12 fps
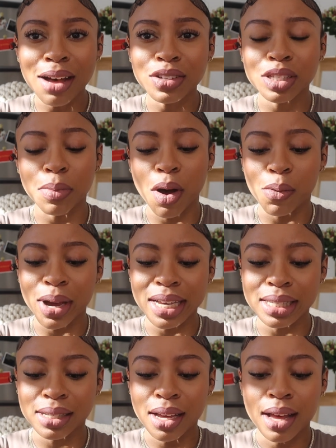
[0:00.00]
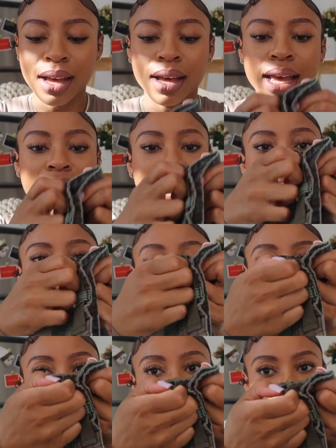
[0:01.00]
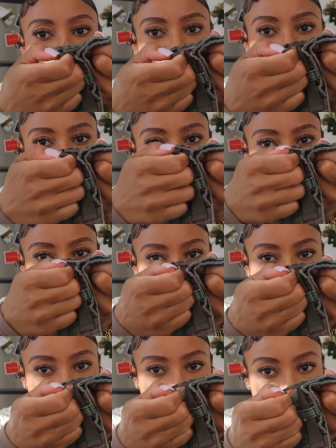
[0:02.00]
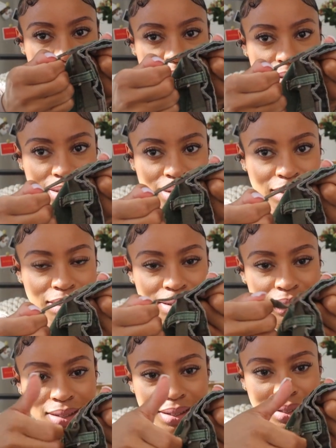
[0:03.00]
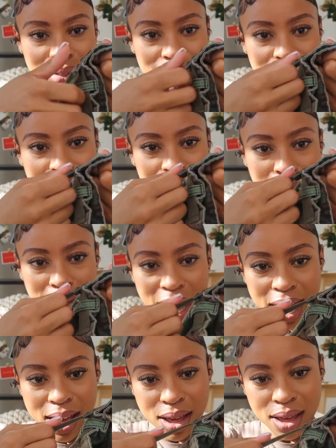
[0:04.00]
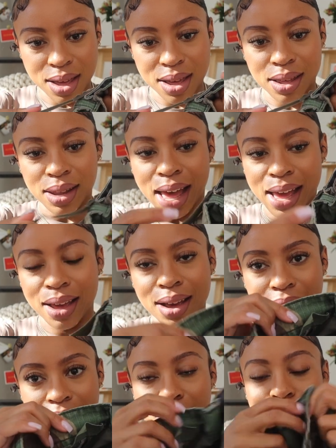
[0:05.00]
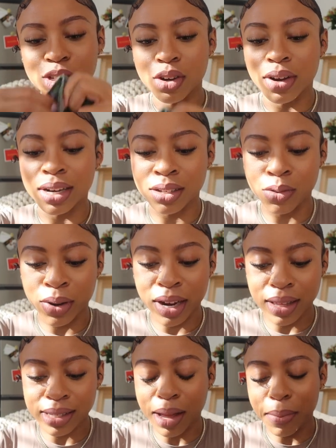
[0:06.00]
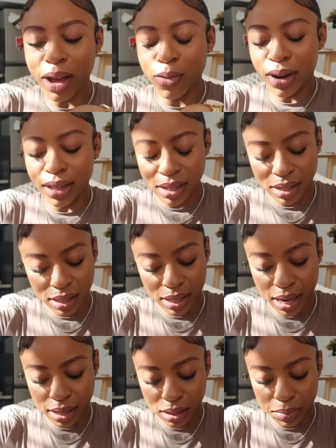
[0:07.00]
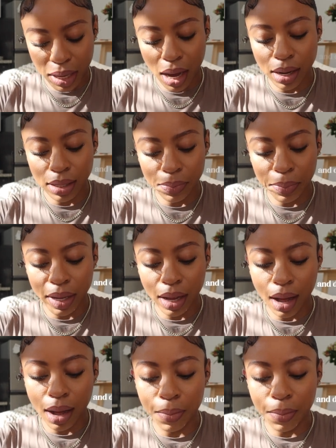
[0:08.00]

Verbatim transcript: a small waist. And I can still adjust the back. Like, I'm so ready to wear these. I might wear these today, to be honest. But